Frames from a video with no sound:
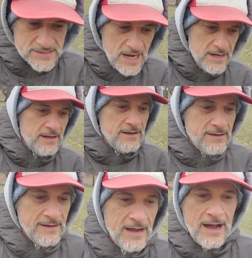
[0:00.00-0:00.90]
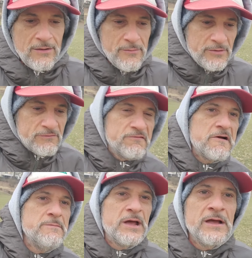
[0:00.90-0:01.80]
kind of how I've been
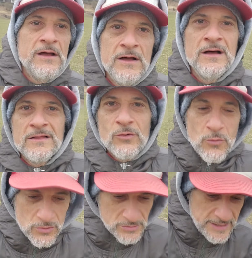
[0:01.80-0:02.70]
framing the world